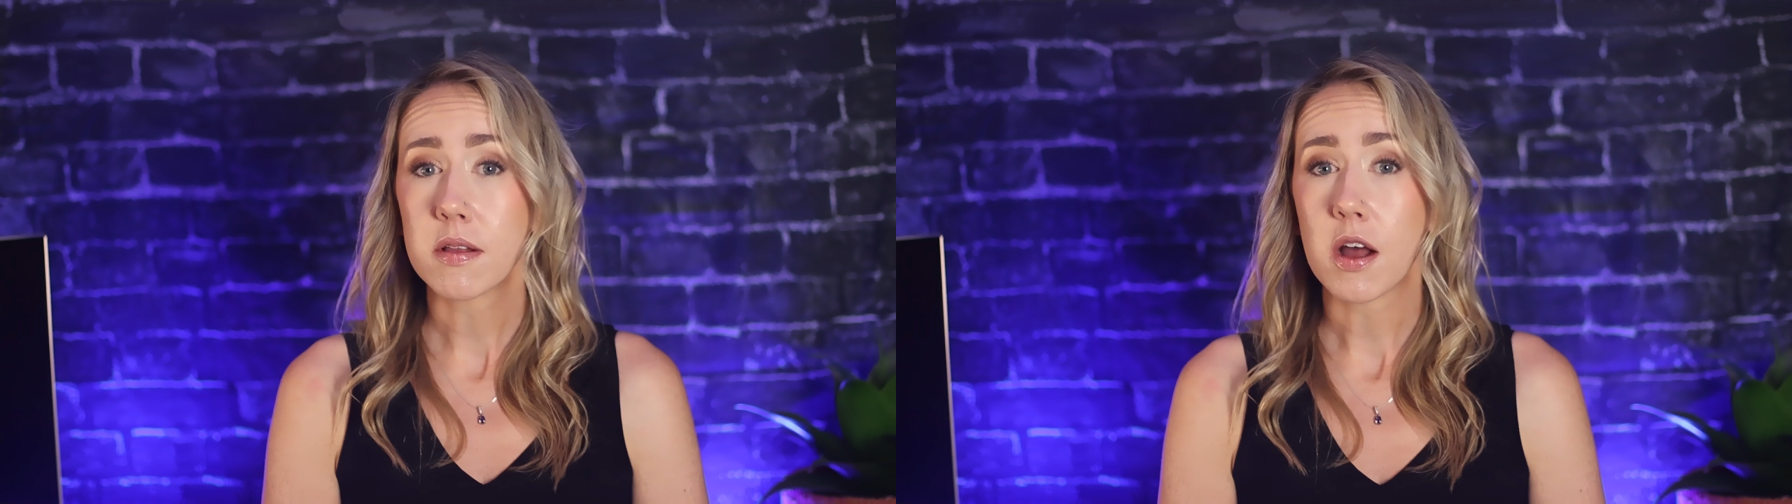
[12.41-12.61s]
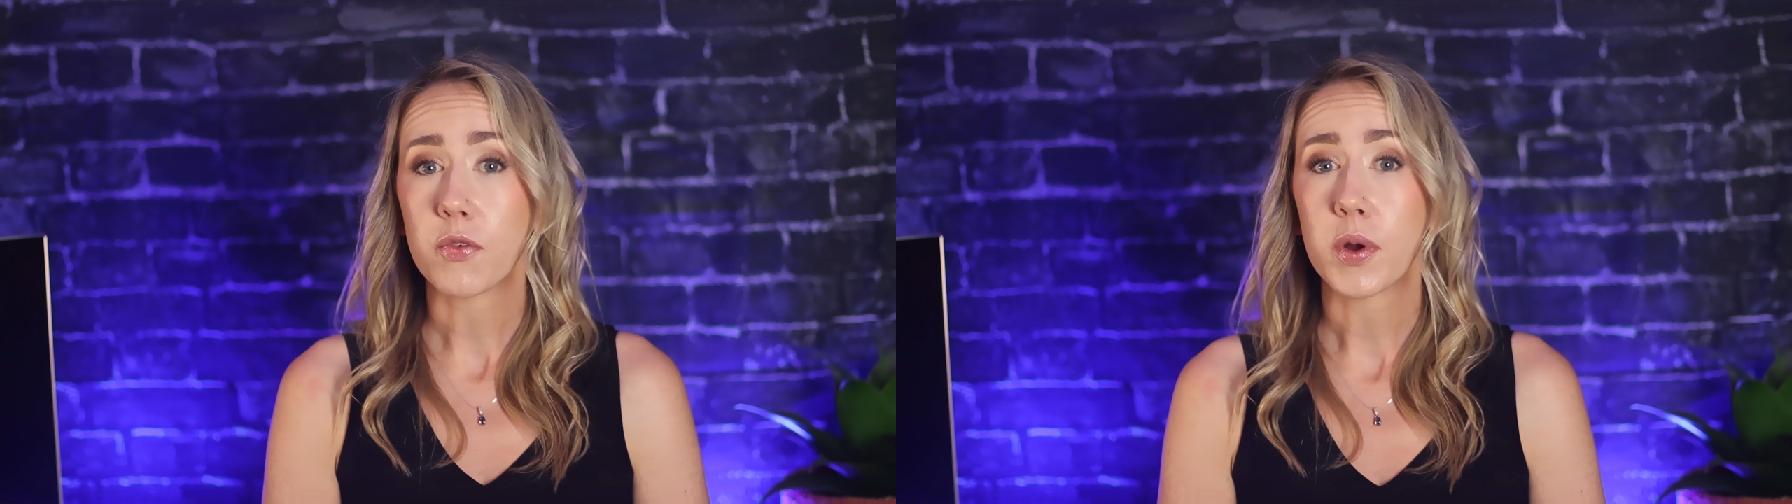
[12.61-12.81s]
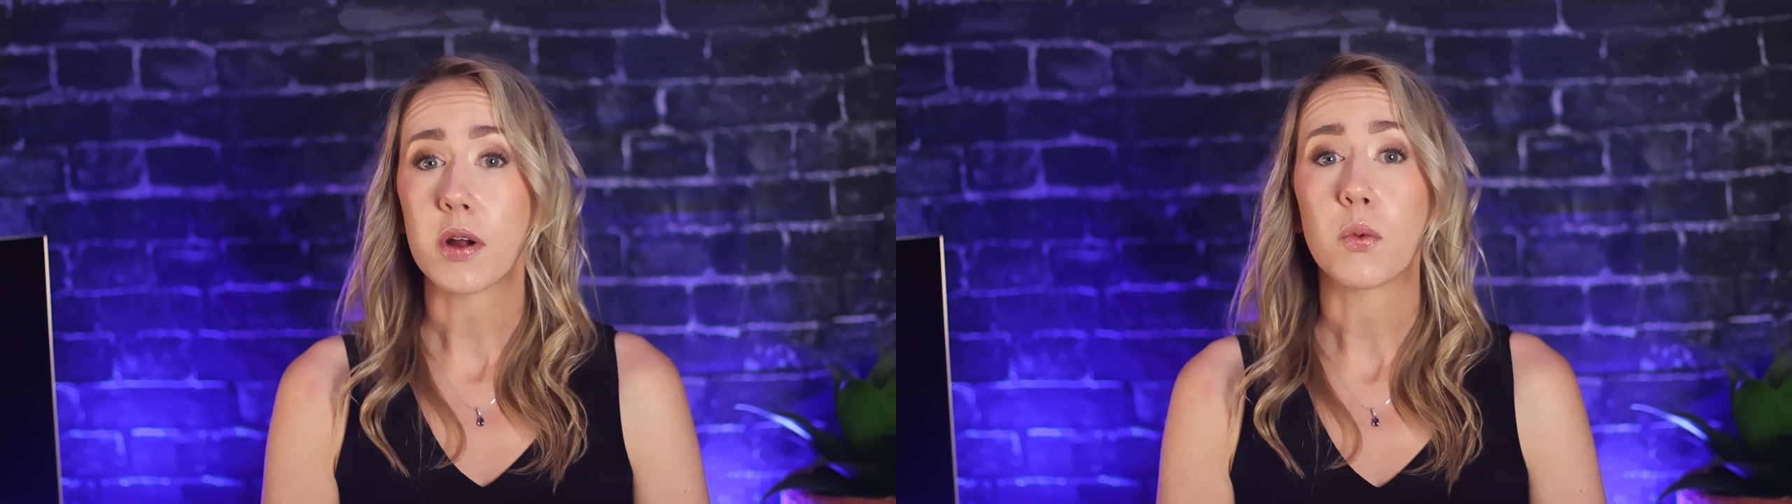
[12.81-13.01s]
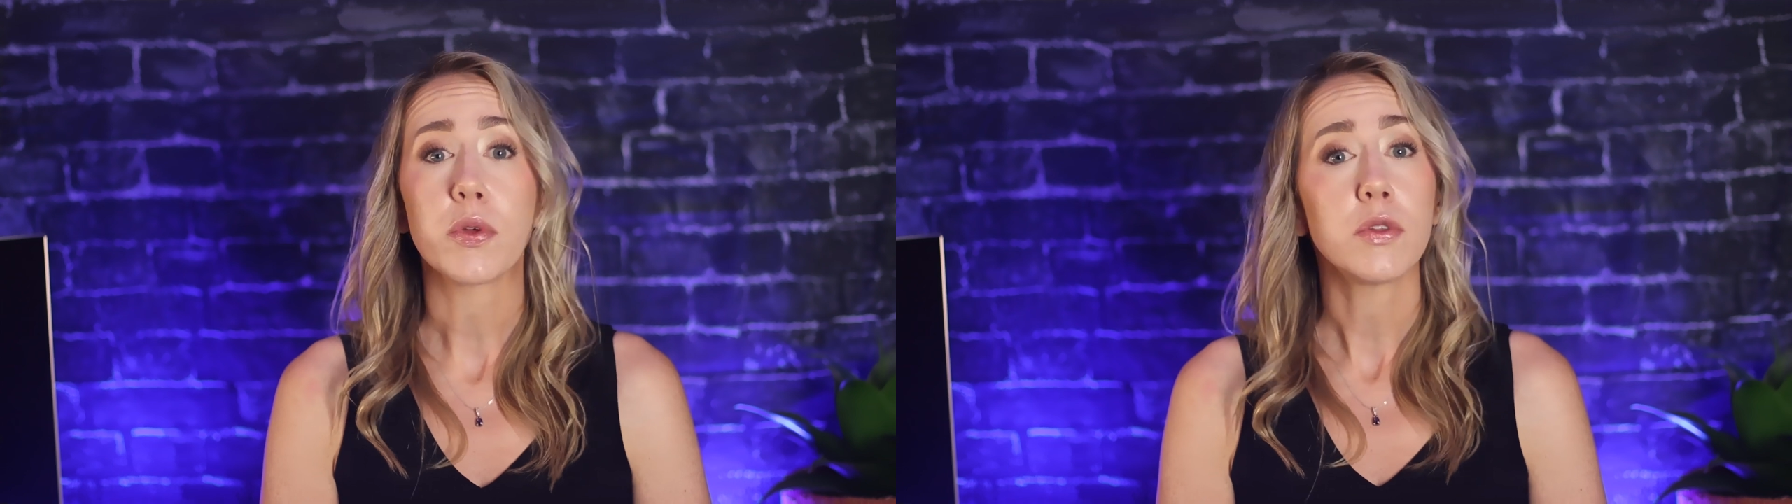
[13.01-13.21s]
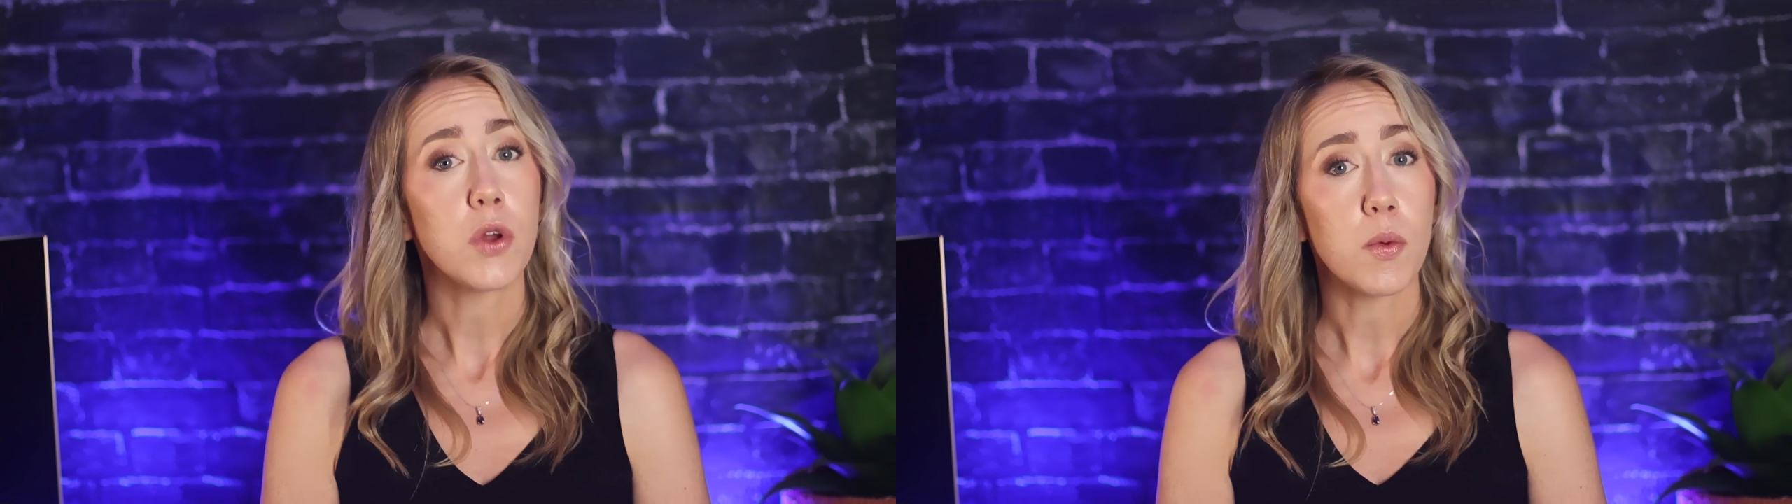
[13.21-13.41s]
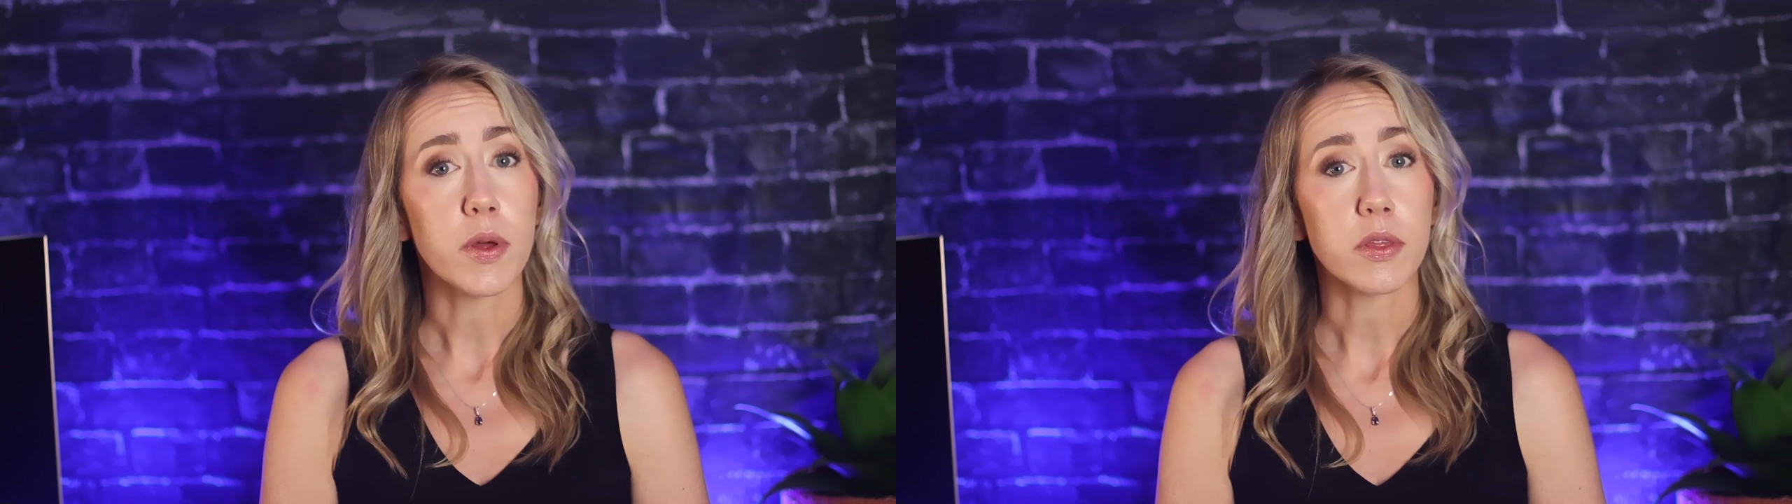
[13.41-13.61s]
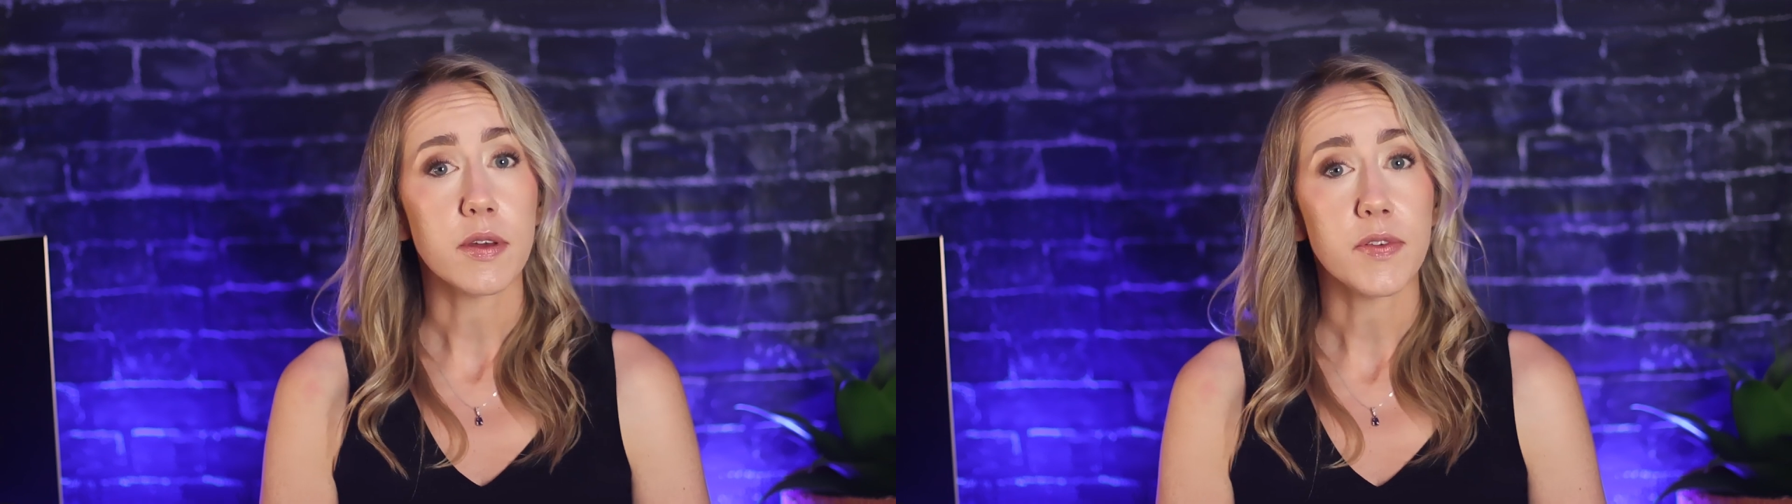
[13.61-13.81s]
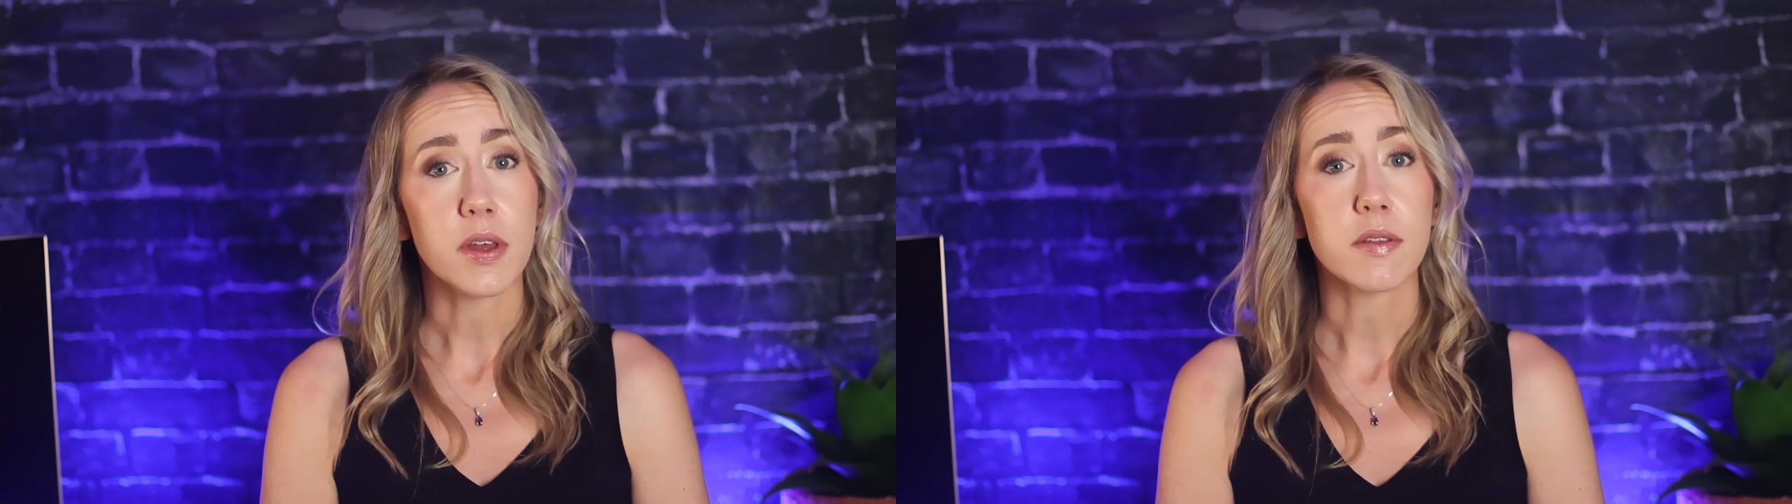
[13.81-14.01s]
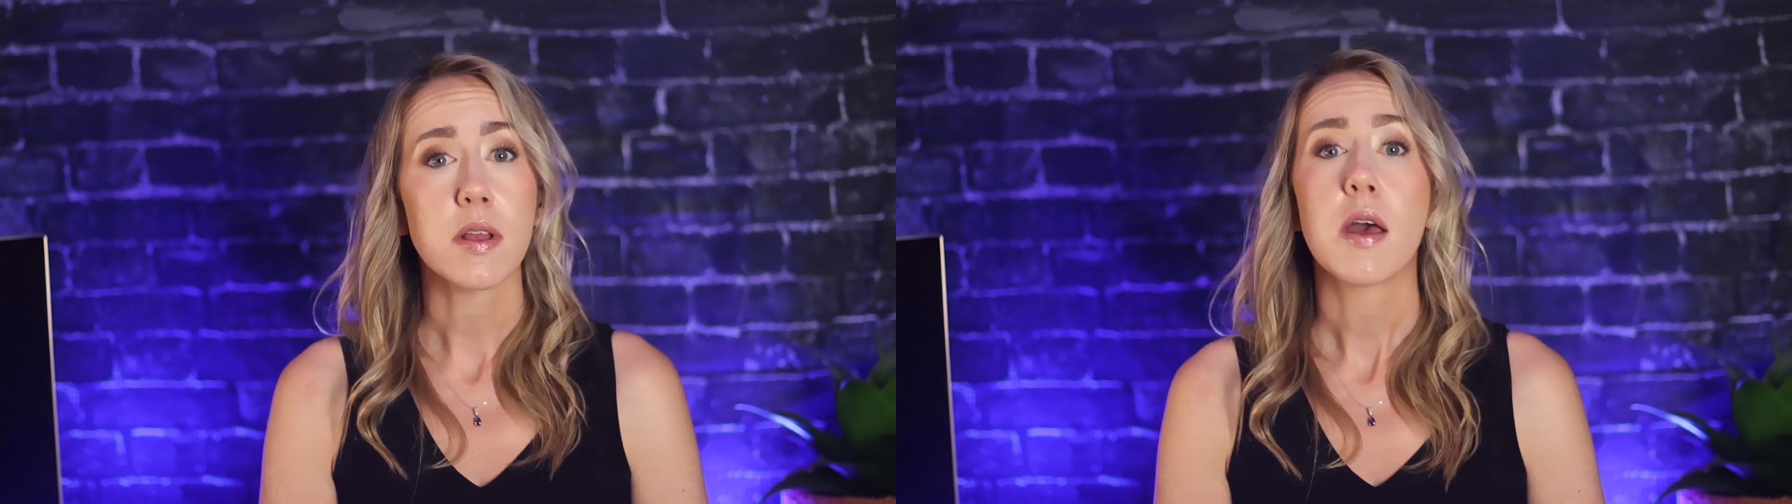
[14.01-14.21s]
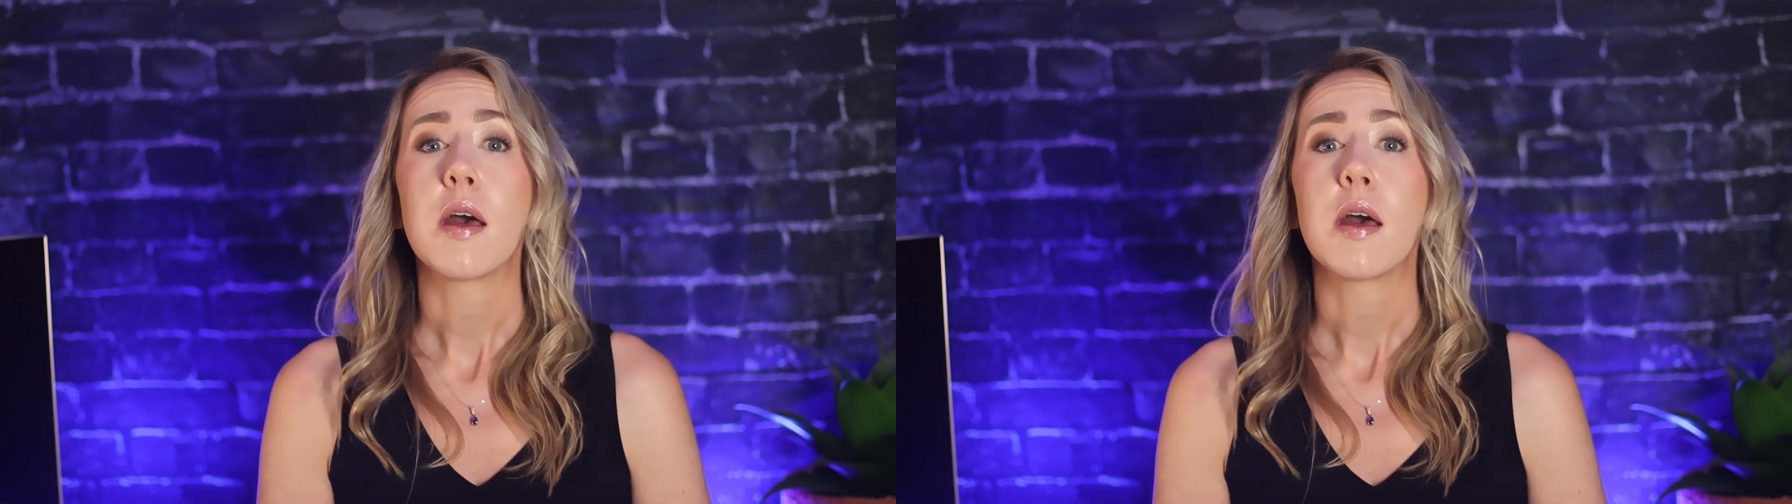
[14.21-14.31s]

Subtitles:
software with no monthly fees.